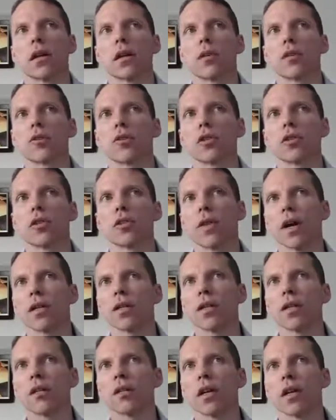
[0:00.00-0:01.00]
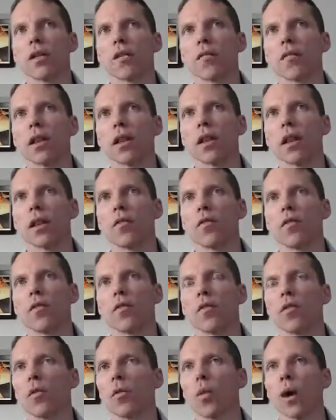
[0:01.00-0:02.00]
New Jersey raises terror threat level
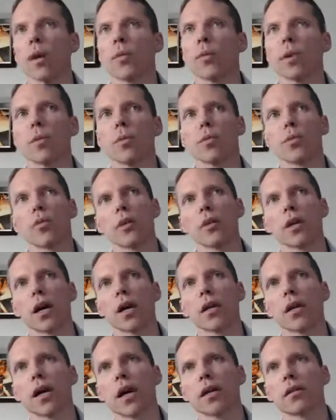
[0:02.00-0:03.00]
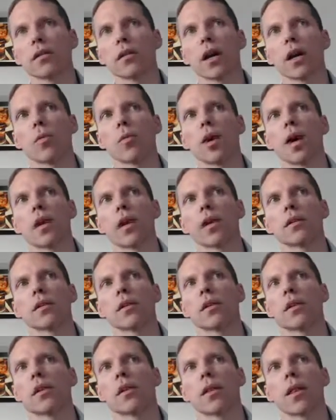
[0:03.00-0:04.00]
for white people who are not anti-white
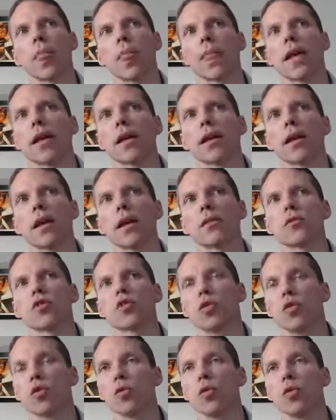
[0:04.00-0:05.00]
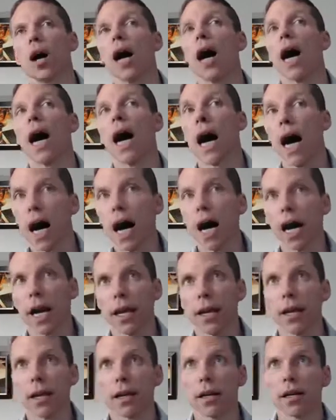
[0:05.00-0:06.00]
to
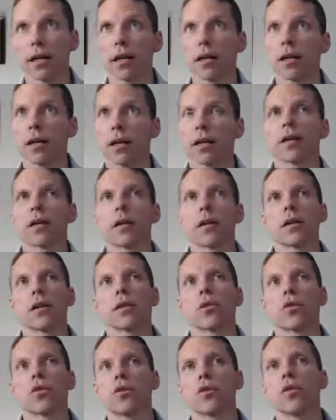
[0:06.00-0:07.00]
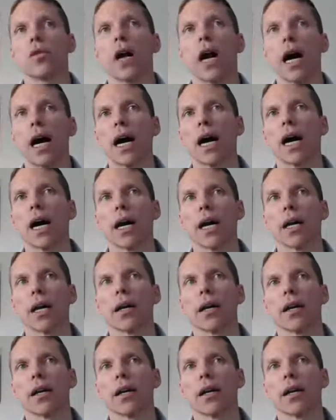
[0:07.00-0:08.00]
high. Too high.
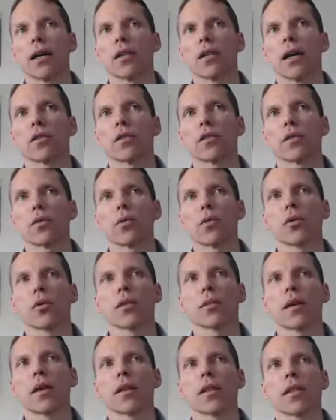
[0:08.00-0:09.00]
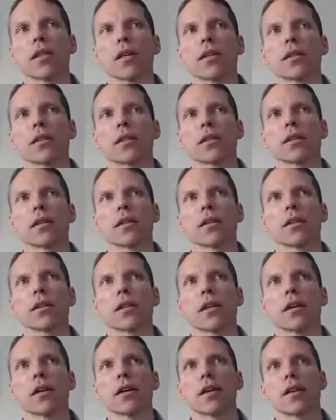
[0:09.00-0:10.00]
Now, what's important about this is
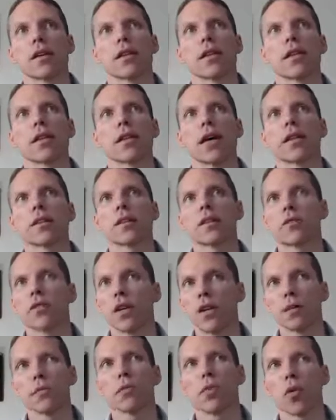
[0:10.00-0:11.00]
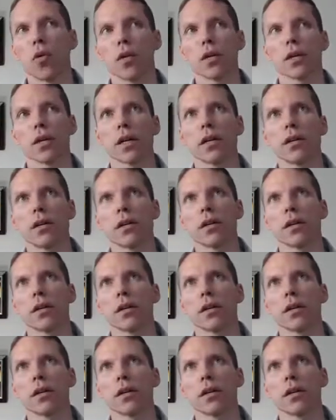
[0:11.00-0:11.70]
that is written poorly.